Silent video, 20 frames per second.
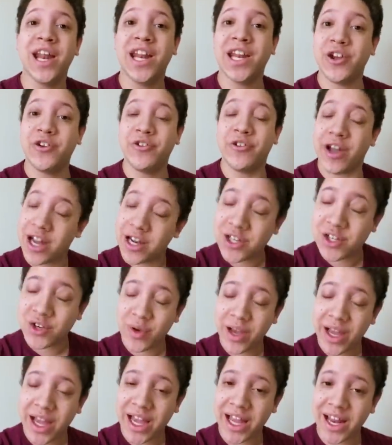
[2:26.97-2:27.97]
to
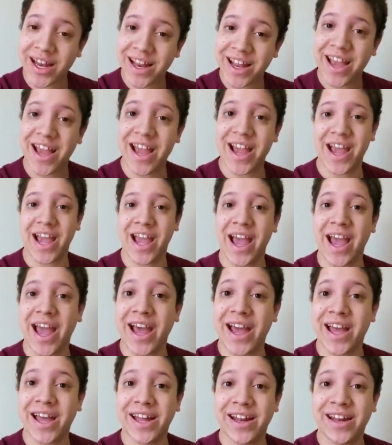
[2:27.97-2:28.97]
graduate.
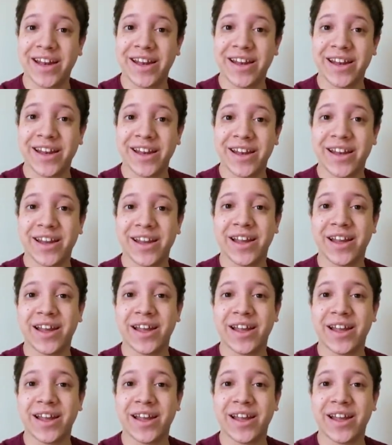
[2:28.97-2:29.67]
And